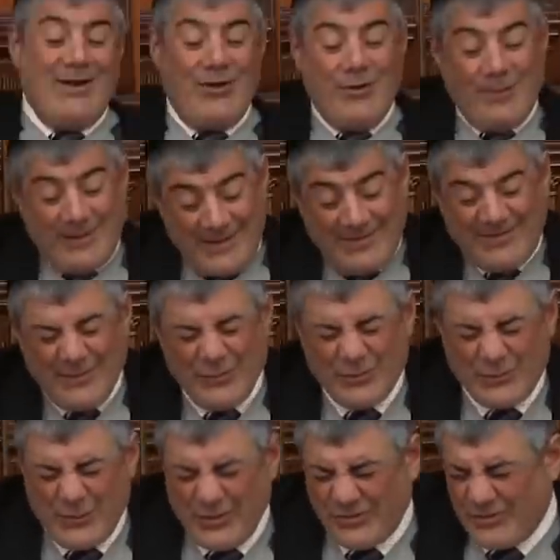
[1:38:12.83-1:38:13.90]
Oh, but that's a
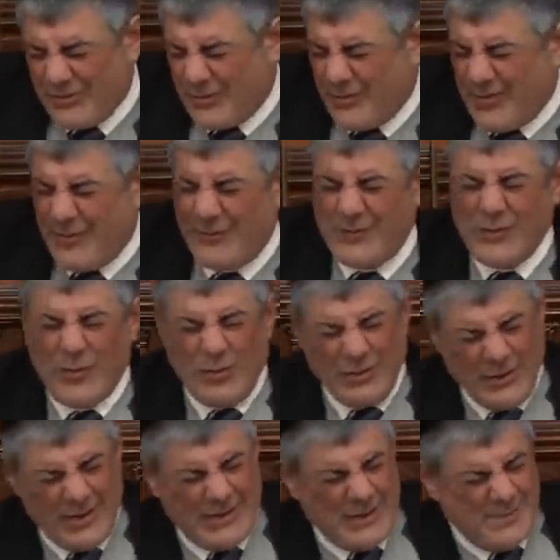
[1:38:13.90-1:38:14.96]
good question, because after all,
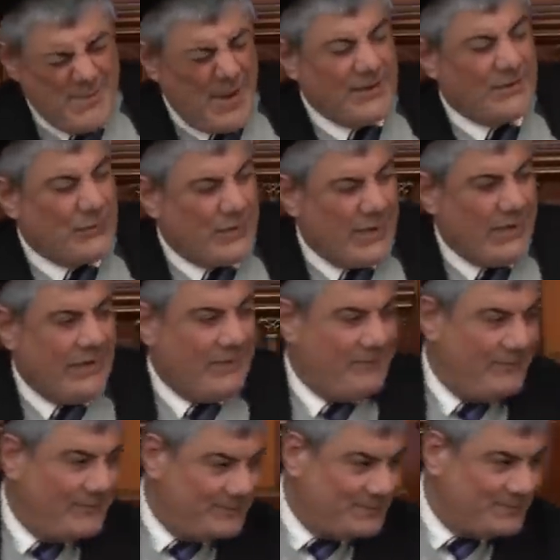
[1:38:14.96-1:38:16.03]
you had in mind to kill
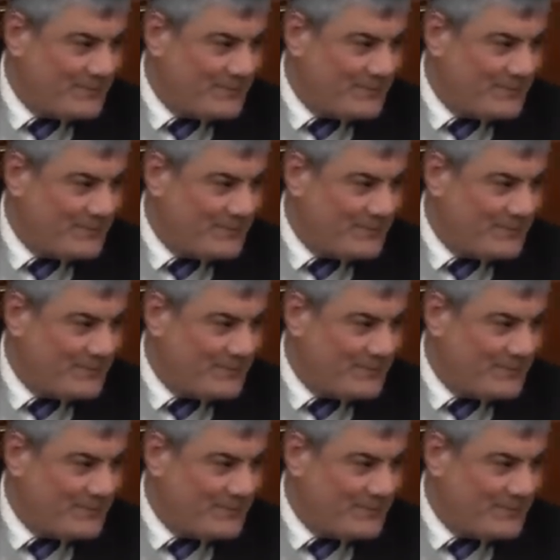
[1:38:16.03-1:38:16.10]
him.